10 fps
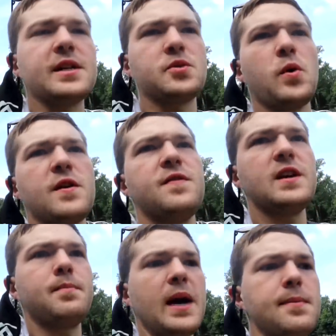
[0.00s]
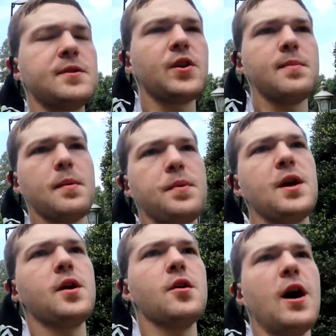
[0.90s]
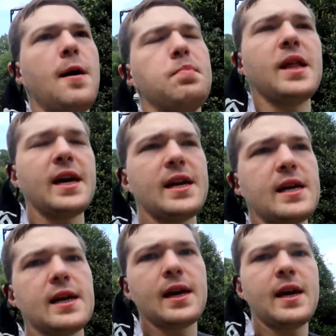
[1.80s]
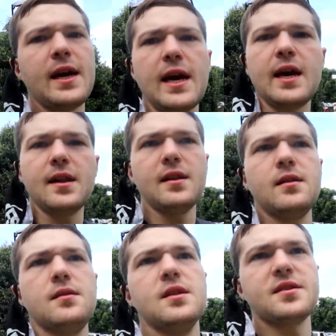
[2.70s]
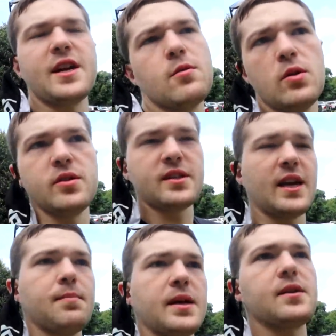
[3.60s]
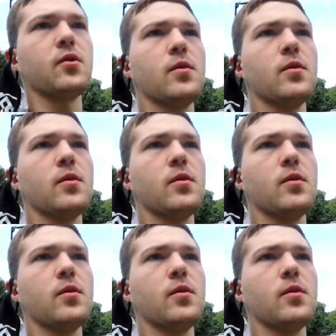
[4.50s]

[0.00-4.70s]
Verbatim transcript: we had 20 feet of pipe and drape up here, up lighting, and the ceremony set up like